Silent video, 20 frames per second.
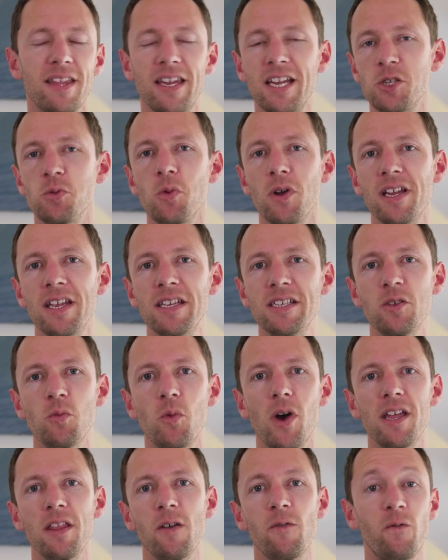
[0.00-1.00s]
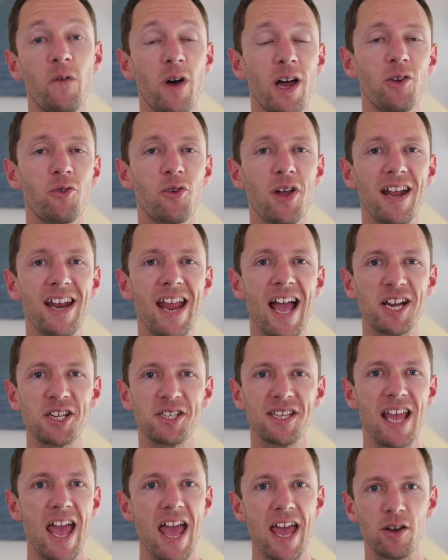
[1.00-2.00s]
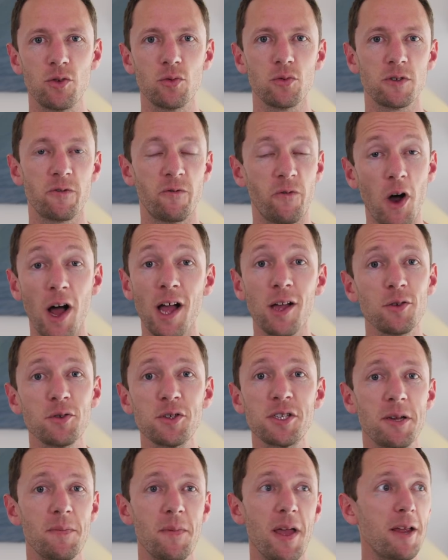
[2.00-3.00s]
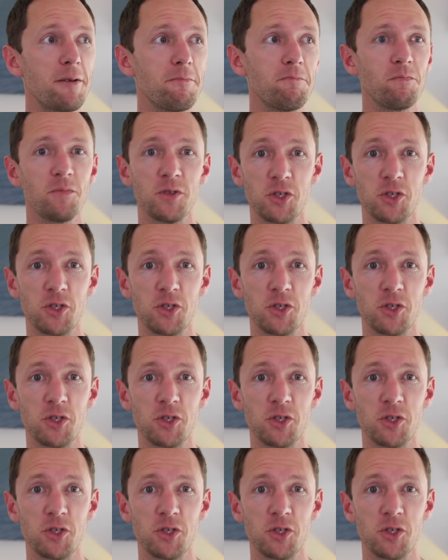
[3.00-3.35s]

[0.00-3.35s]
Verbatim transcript: The next one is the way that Final Cut actually handles files and